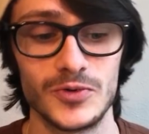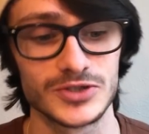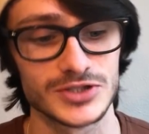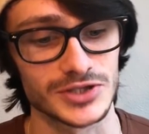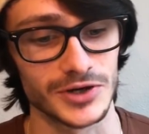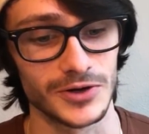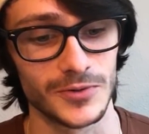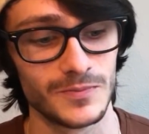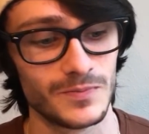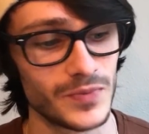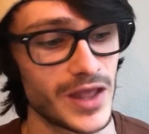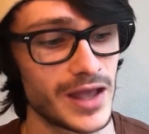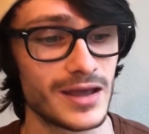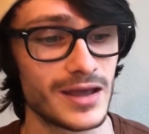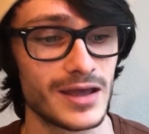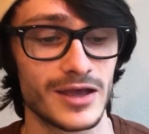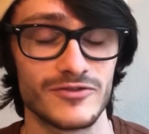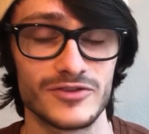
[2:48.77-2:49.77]
So
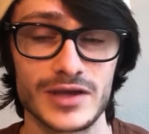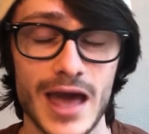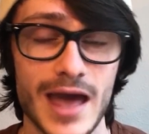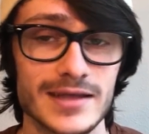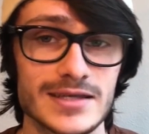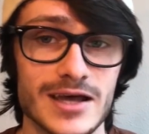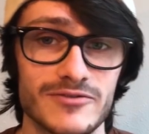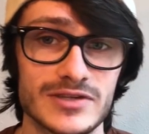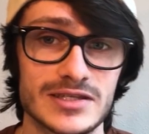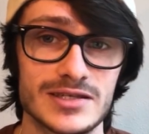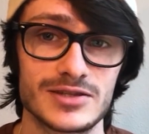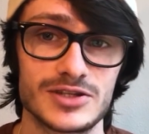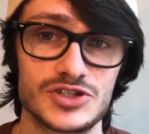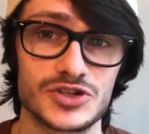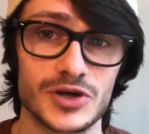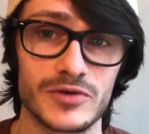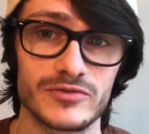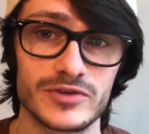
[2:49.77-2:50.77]
if you guys haven't seen the
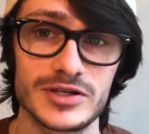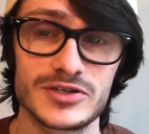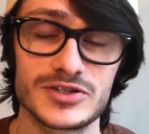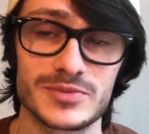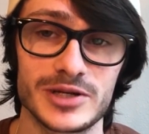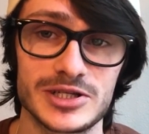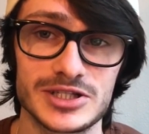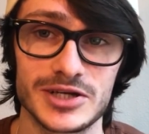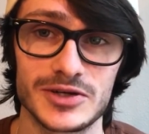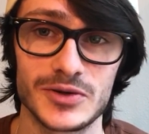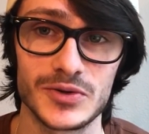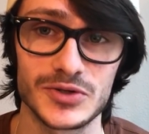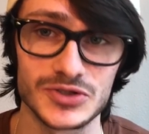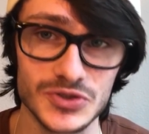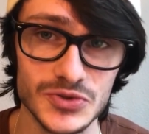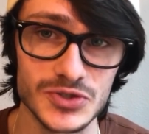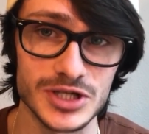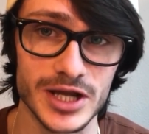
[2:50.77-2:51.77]
drone videos on my channel,
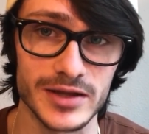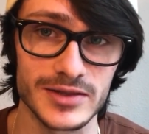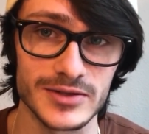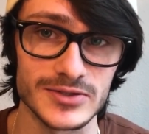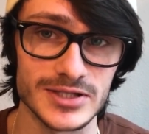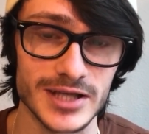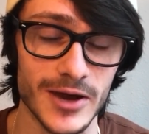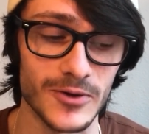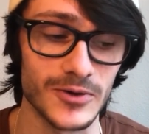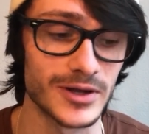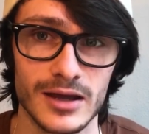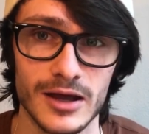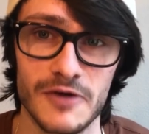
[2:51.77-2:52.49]
do check those out.